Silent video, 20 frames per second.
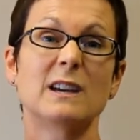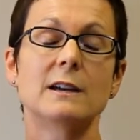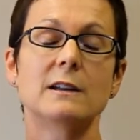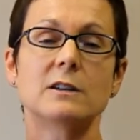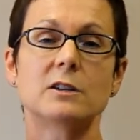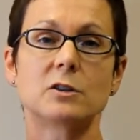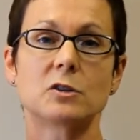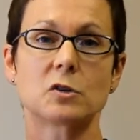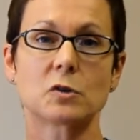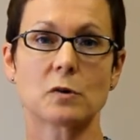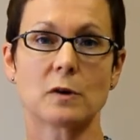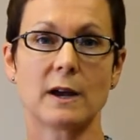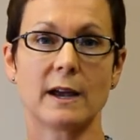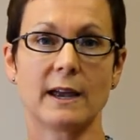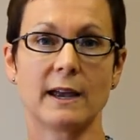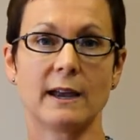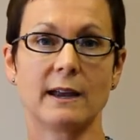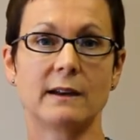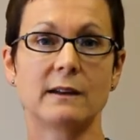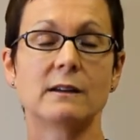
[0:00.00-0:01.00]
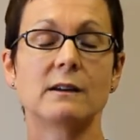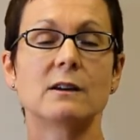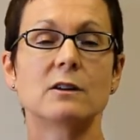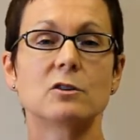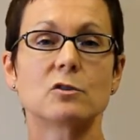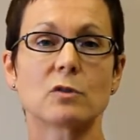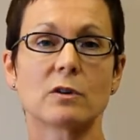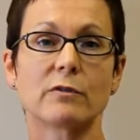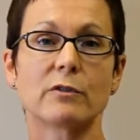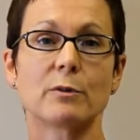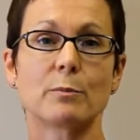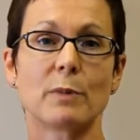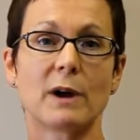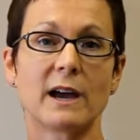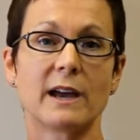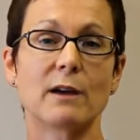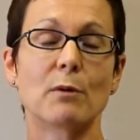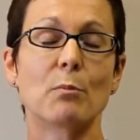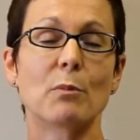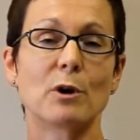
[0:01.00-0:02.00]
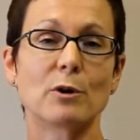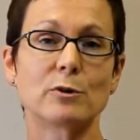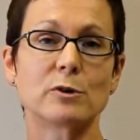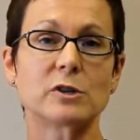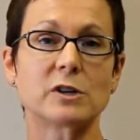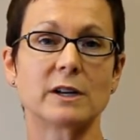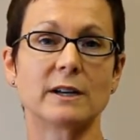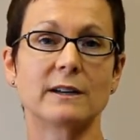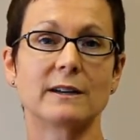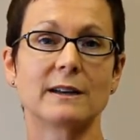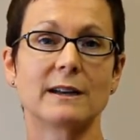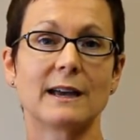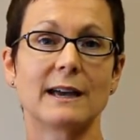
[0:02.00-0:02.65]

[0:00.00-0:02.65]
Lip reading: to trade driven by emotion,